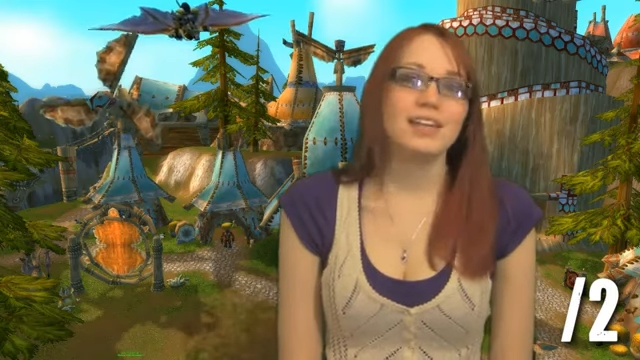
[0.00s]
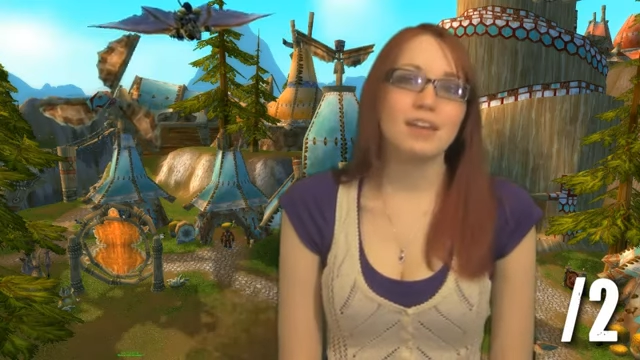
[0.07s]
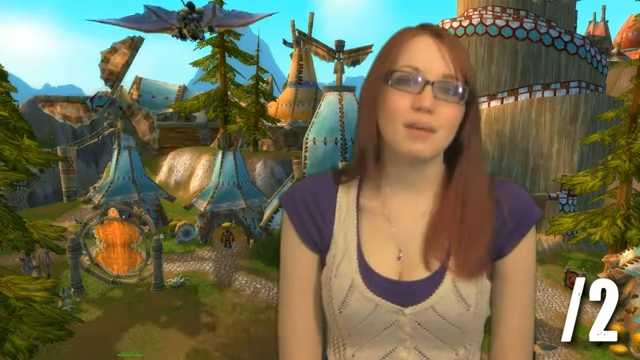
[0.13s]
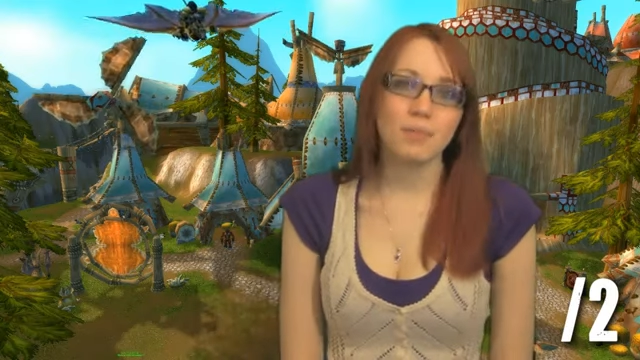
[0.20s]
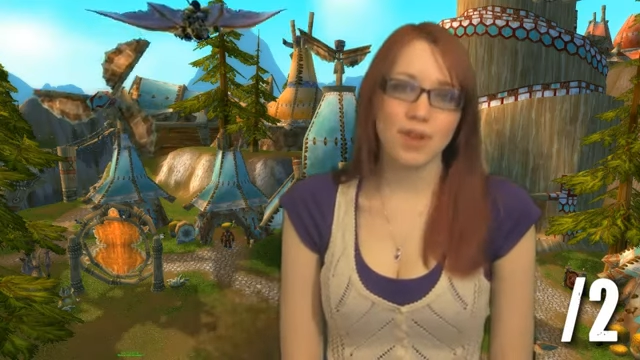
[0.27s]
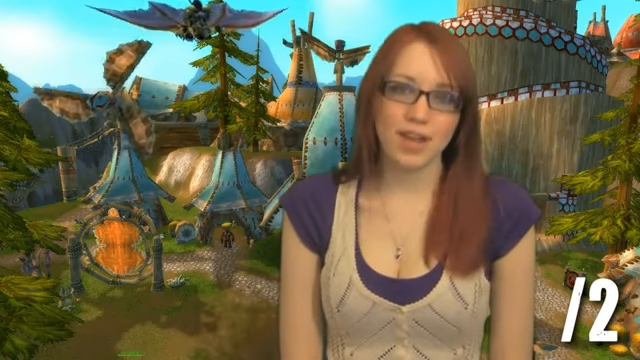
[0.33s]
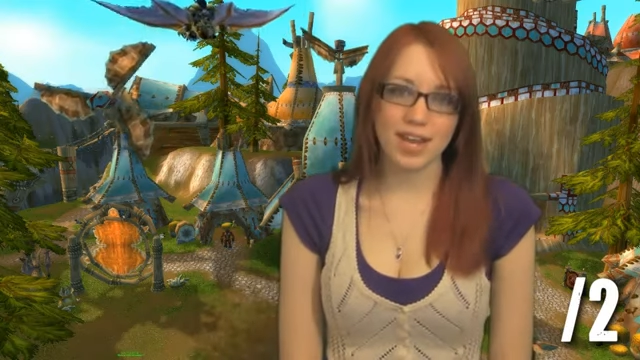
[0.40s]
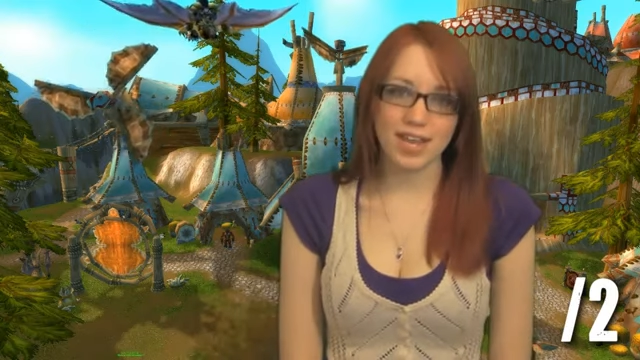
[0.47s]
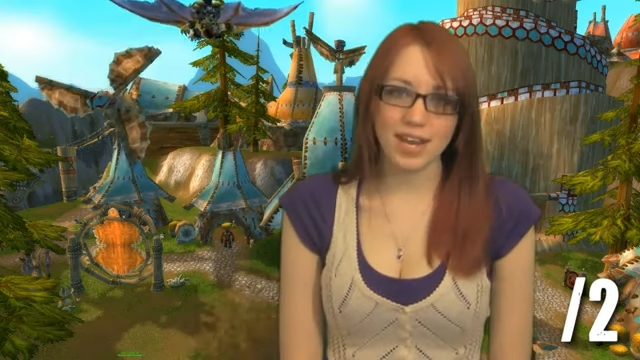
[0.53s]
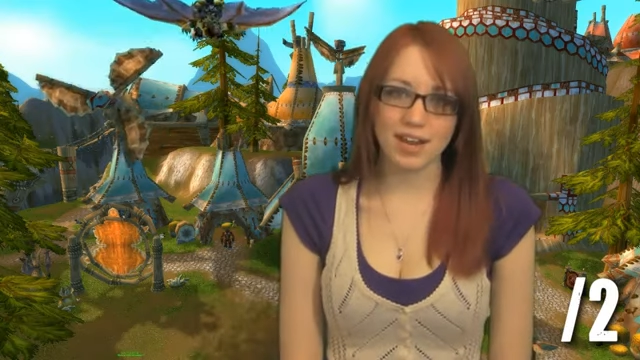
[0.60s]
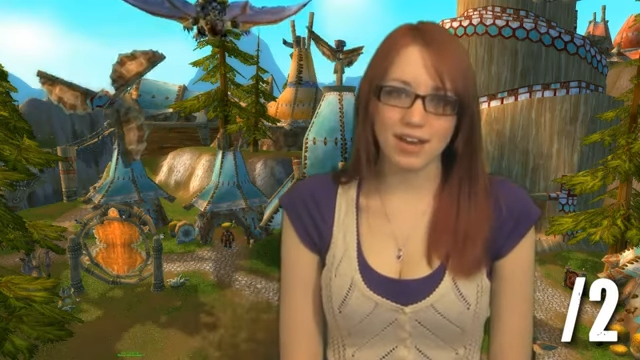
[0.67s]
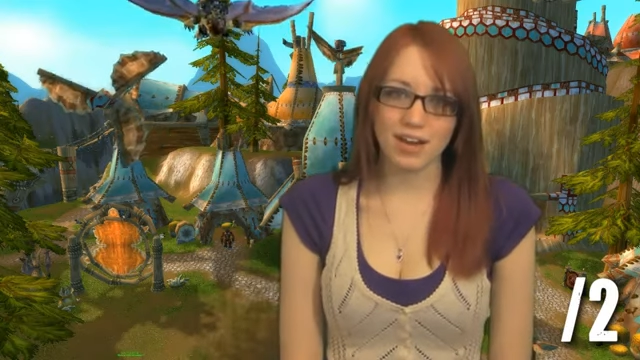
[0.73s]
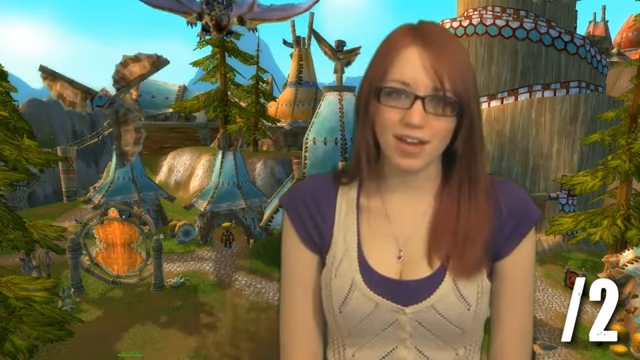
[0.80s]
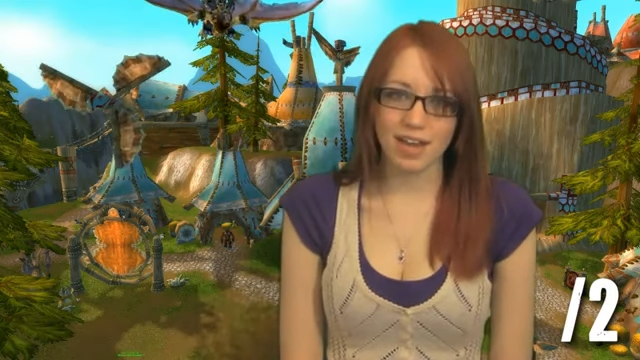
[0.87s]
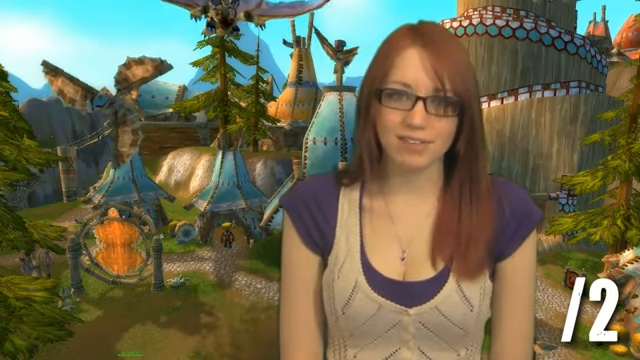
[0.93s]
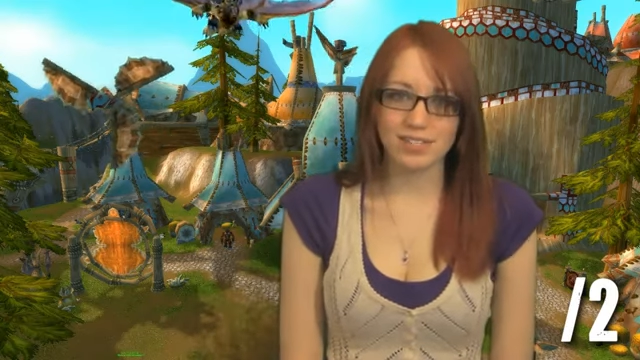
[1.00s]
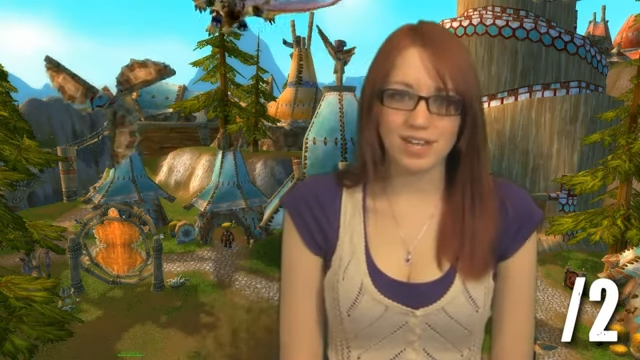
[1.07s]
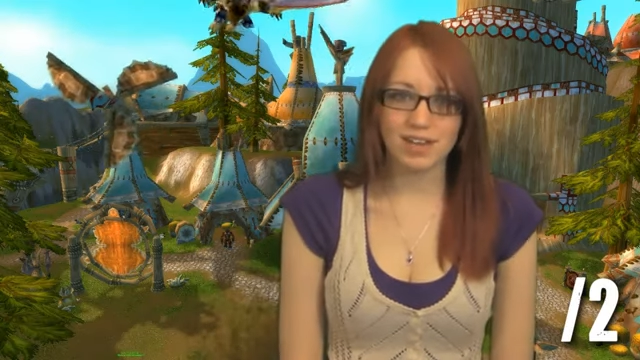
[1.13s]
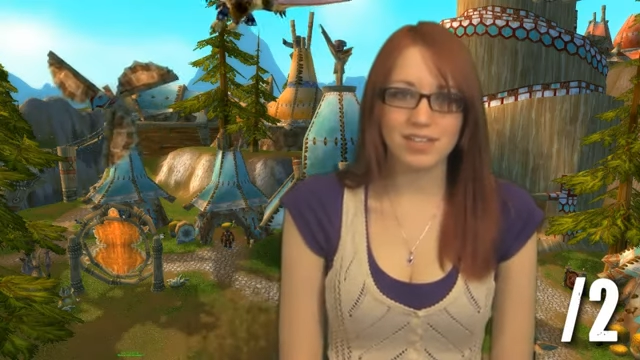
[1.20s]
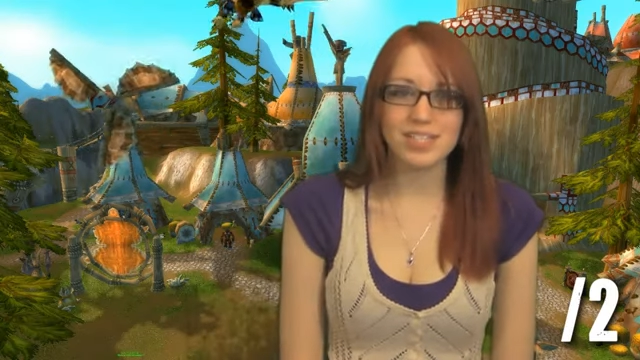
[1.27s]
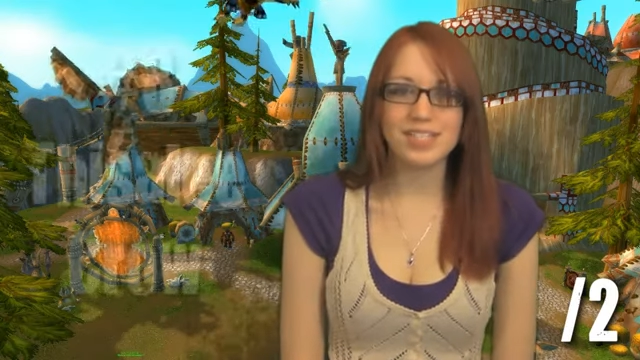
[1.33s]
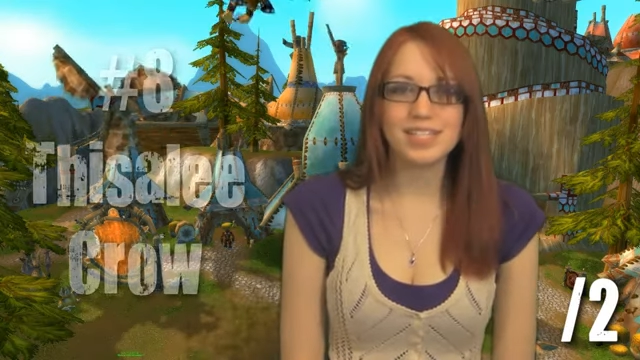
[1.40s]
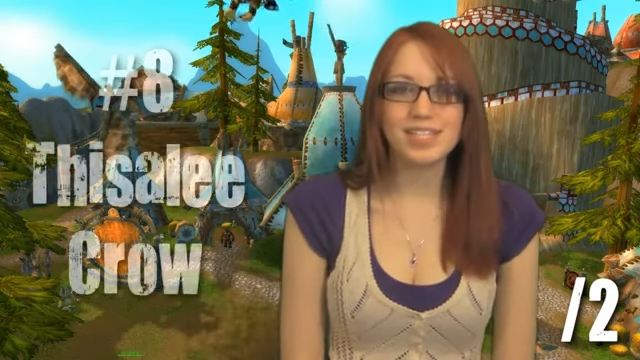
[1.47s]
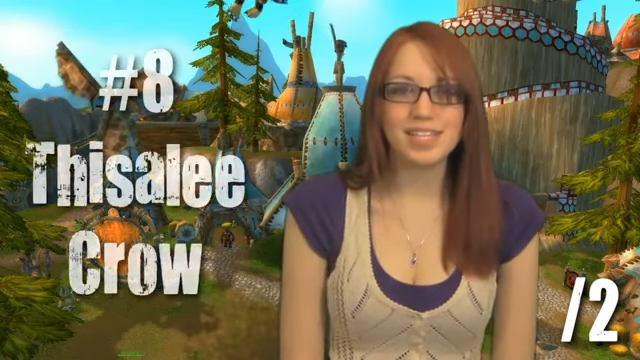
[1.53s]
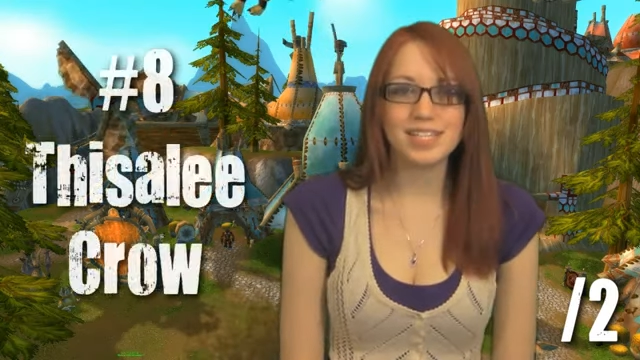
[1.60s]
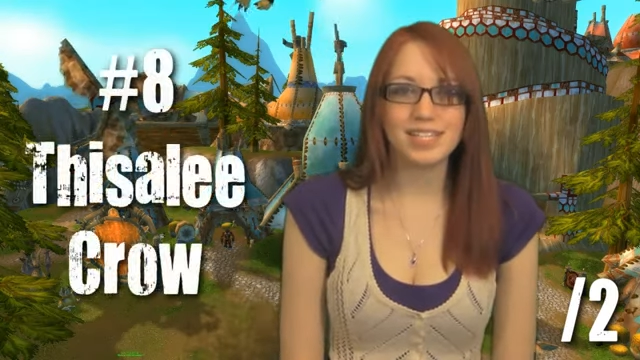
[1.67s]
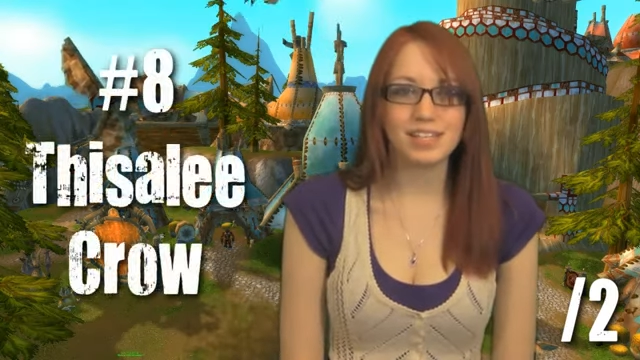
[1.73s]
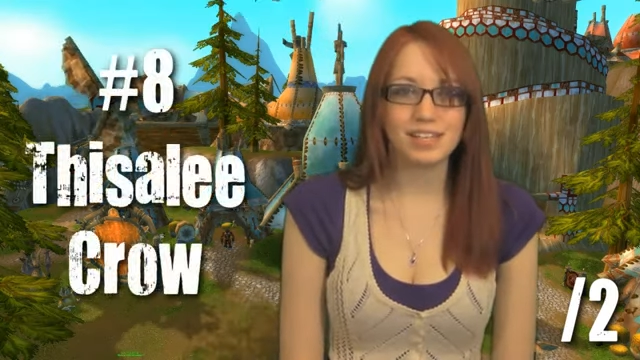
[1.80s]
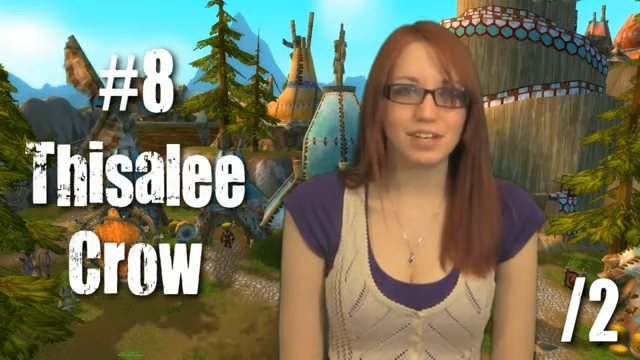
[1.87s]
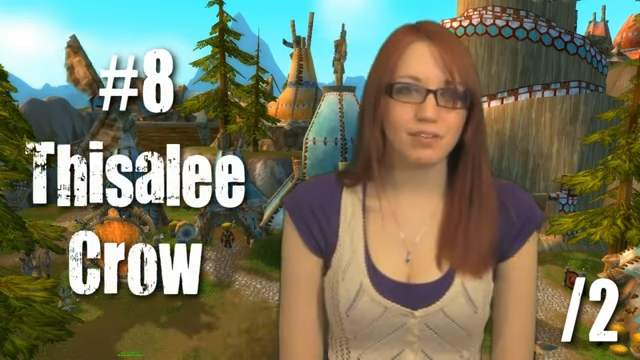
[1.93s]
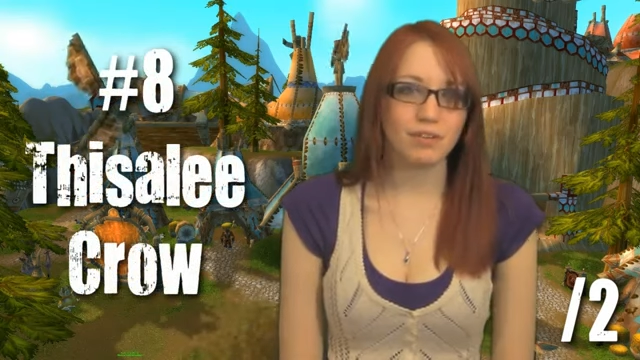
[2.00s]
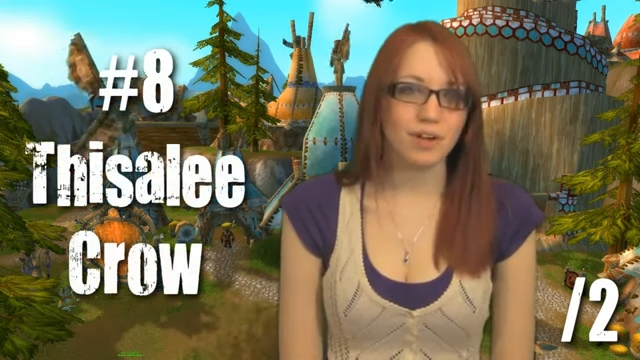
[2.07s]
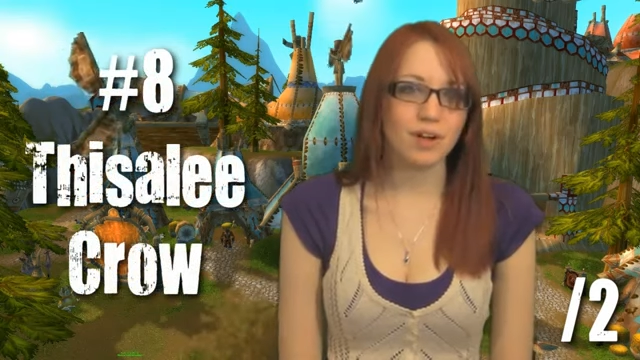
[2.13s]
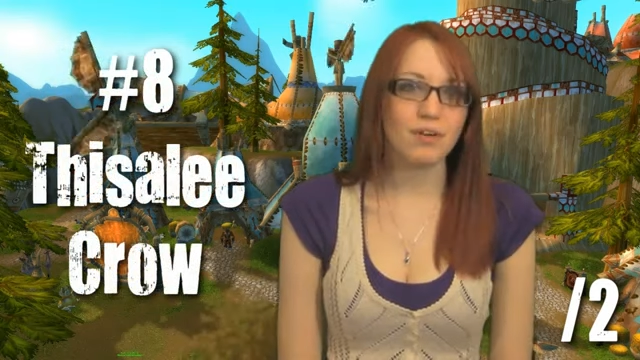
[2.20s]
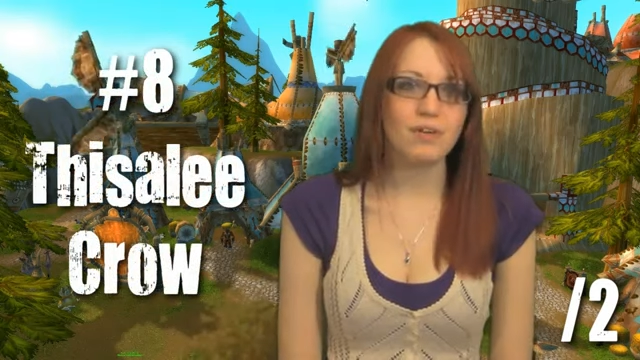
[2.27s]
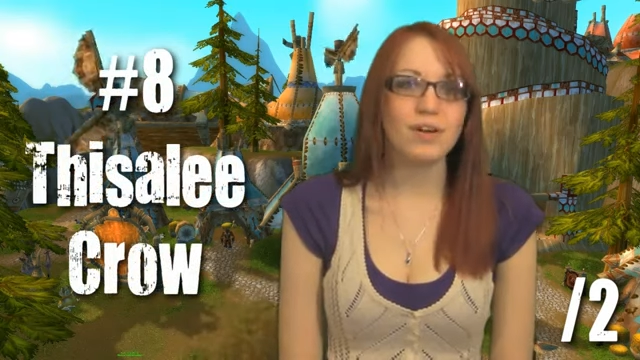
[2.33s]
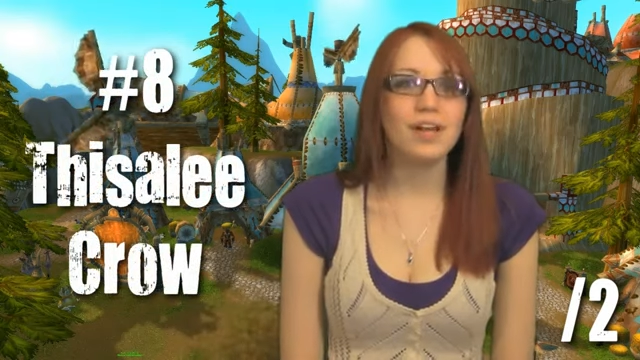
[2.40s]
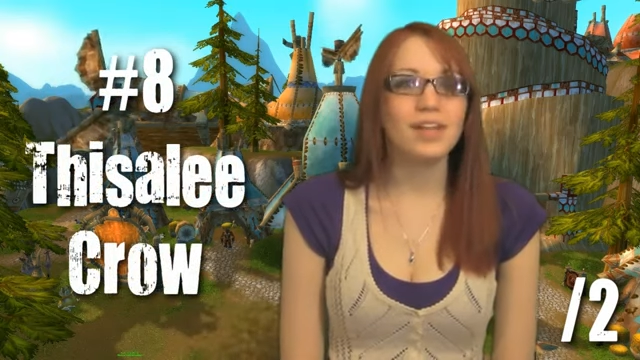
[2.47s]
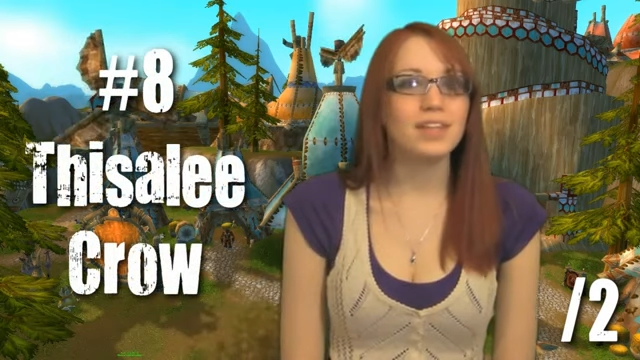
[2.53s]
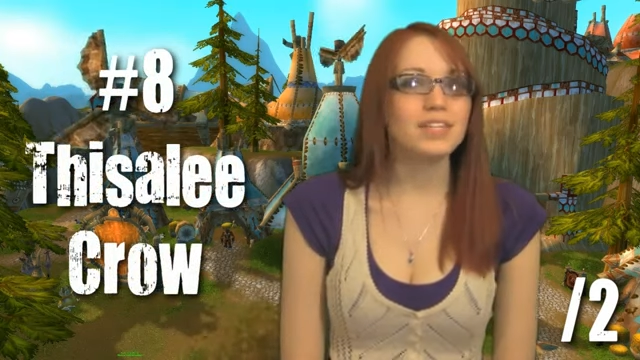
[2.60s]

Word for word: Number 8 on our countdown is Thisalee Crow.